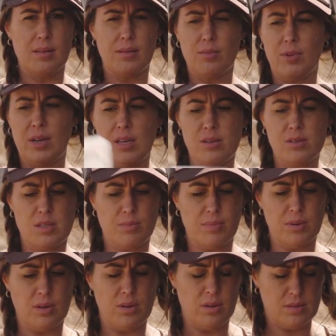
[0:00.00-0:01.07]

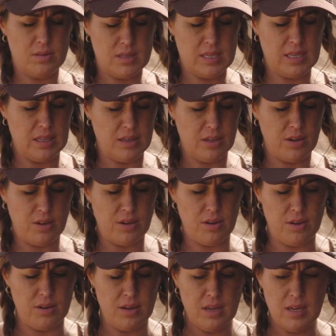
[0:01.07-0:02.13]
reusable
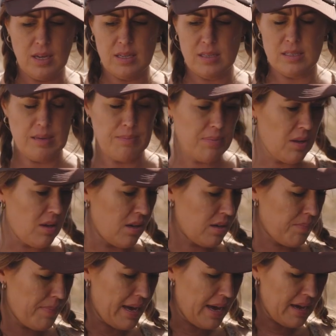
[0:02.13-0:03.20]
silicone
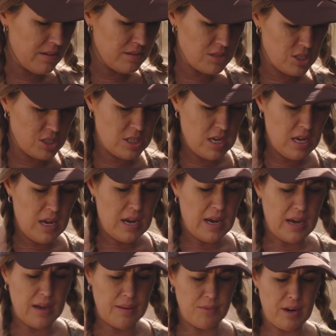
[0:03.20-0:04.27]
Ziploc pouch.
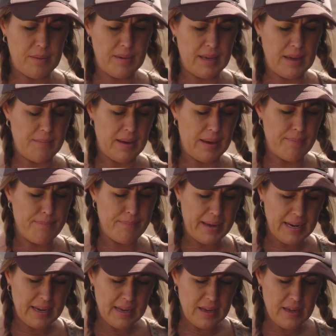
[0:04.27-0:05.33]
Grabbing out my
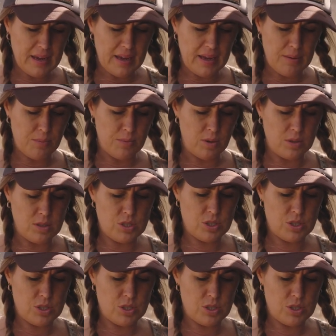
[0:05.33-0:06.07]
butter, I want